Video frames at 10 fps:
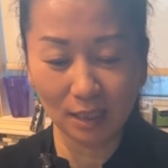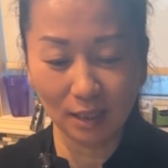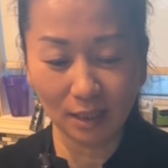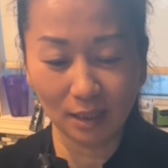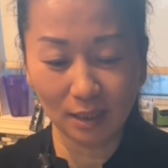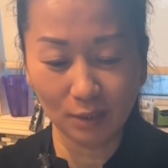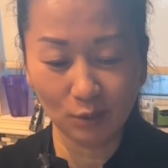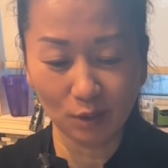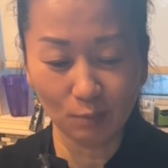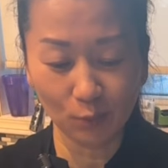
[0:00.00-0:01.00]
then
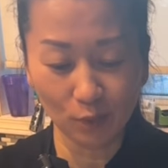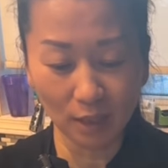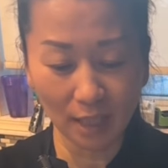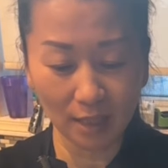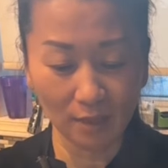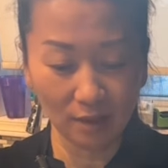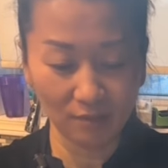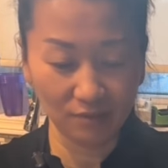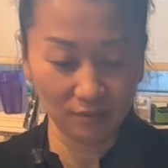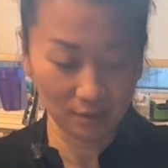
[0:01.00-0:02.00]
use a spoon to cut it off.
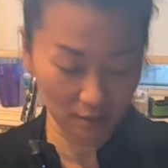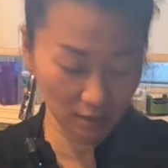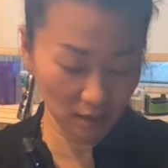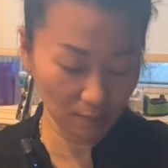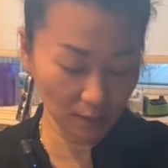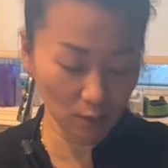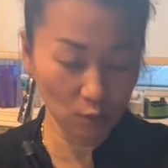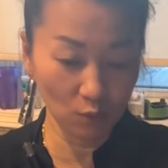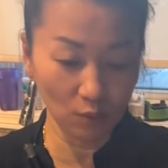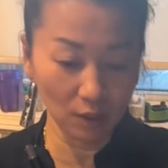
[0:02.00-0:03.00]
Dip in
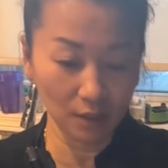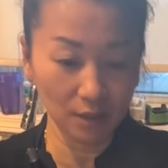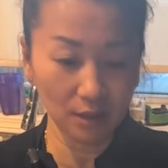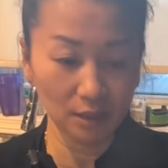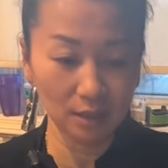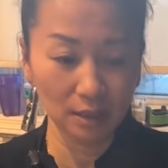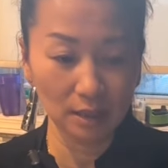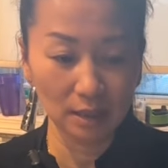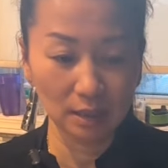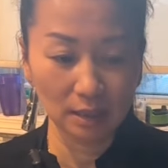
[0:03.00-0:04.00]
cold water,
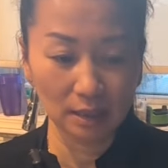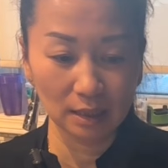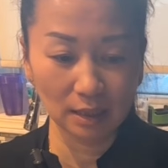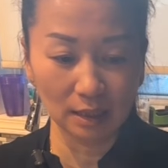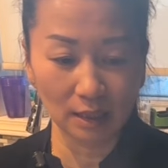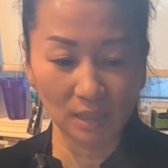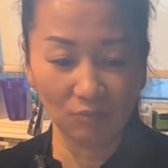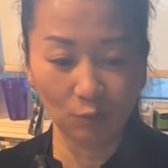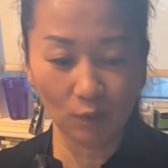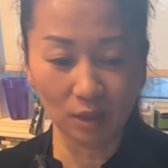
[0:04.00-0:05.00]
and if
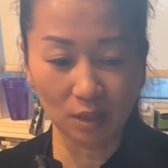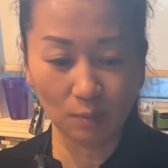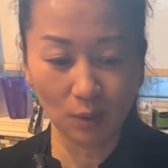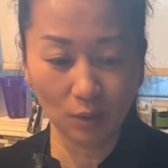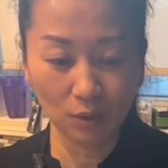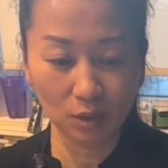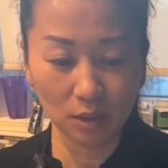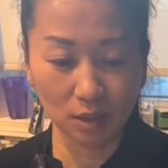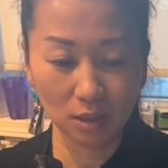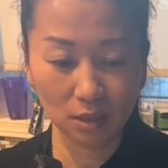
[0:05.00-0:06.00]
you want it small,
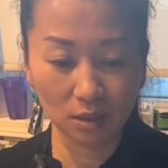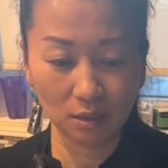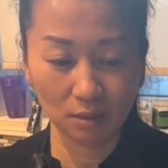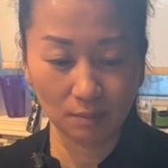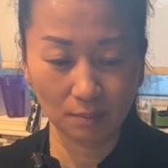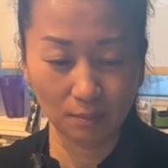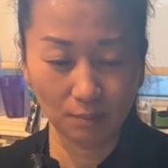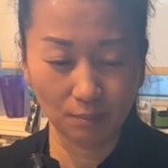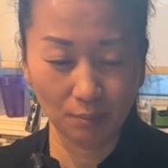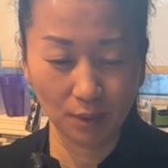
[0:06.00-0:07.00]
just
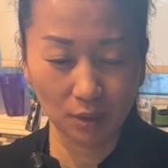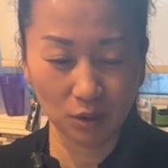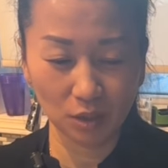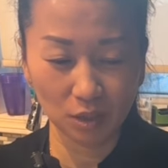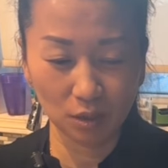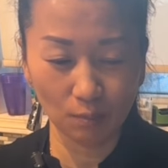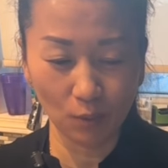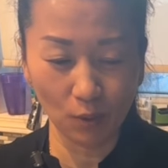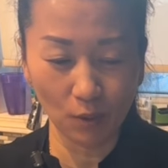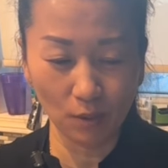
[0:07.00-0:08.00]
pinch it
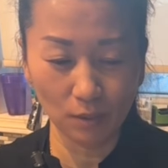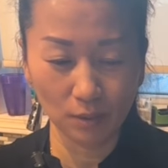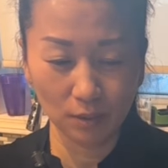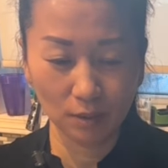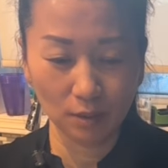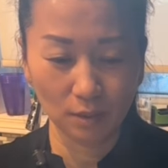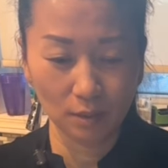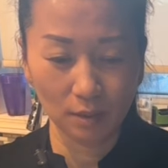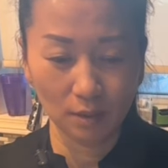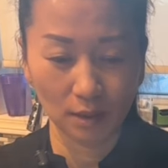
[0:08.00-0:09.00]
small,
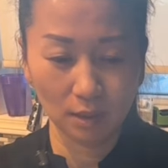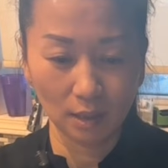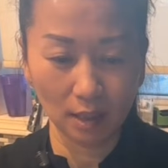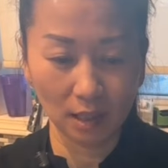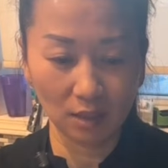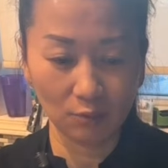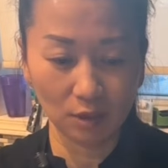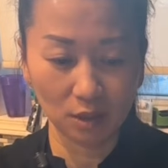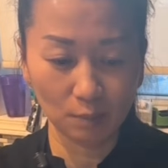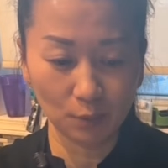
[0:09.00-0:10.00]
cut it with
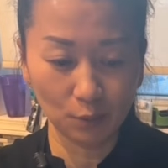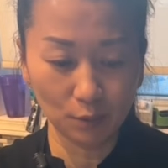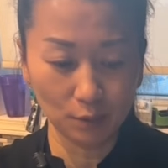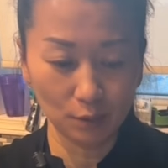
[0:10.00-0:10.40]
the spoon.